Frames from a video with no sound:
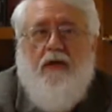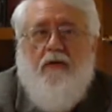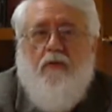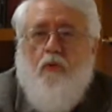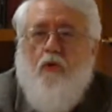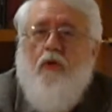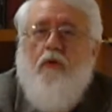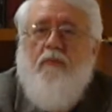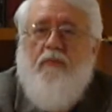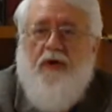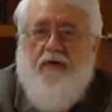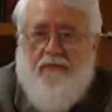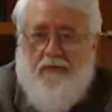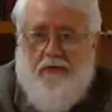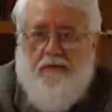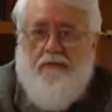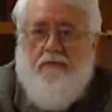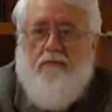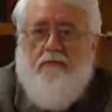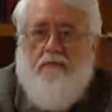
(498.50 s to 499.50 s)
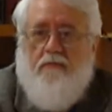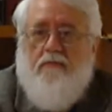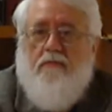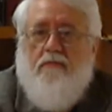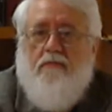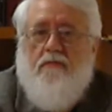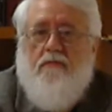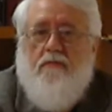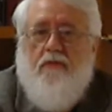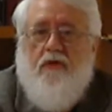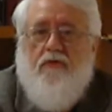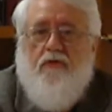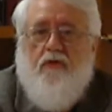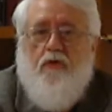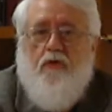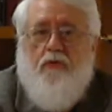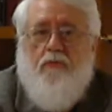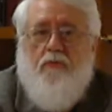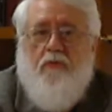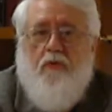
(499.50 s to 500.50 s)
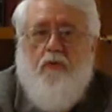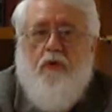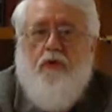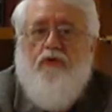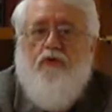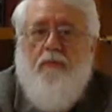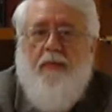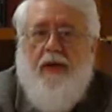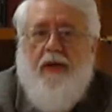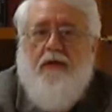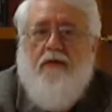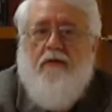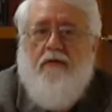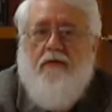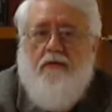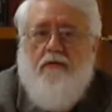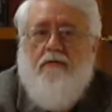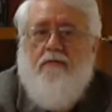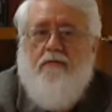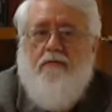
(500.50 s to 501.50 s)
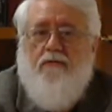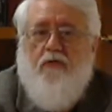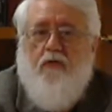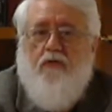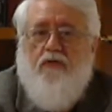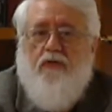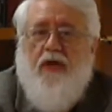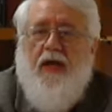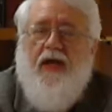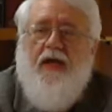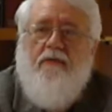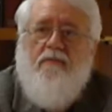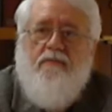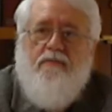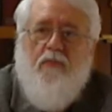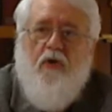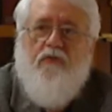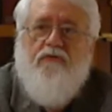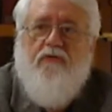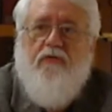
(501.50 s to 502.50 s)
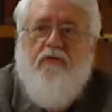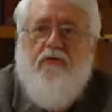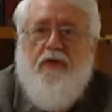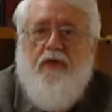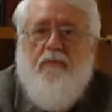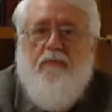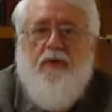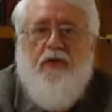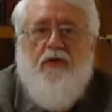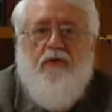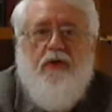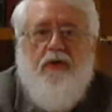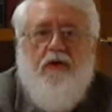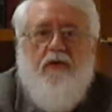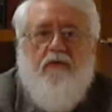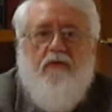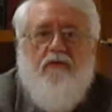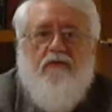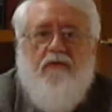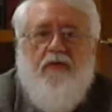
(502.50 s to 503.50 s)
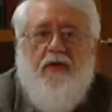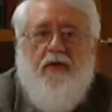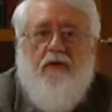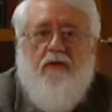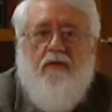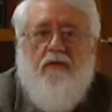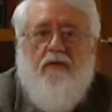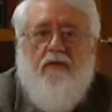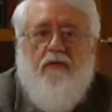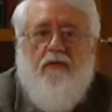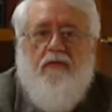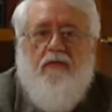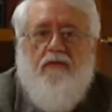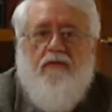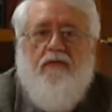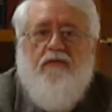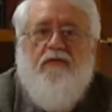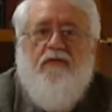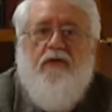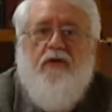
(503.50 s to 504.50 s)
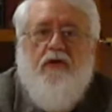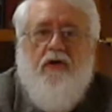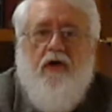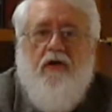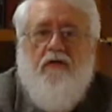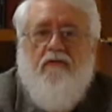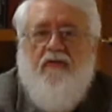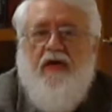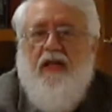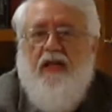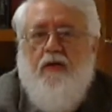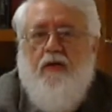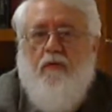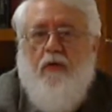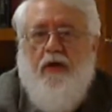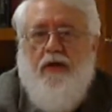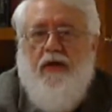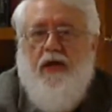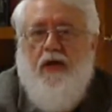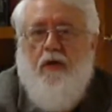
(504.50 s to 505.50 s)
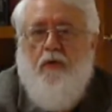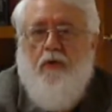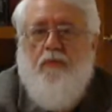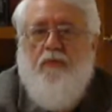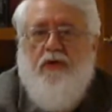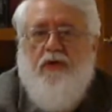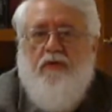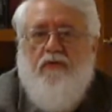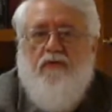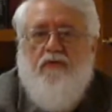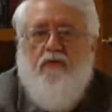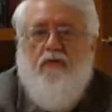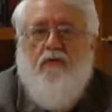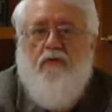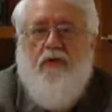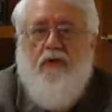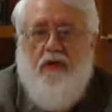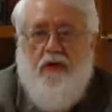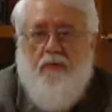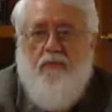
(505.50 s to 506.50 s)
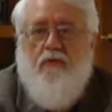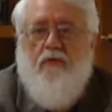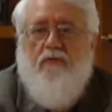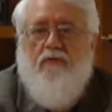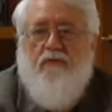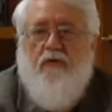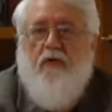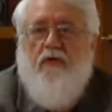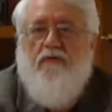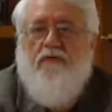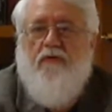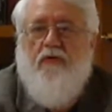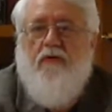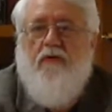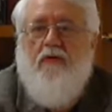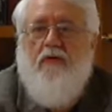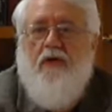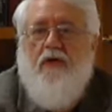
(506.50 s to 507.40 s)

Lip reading: Warren Buffett is a good rich man version. And most of the billionaires that are in the Silicon Valley right now would be considered liberals also.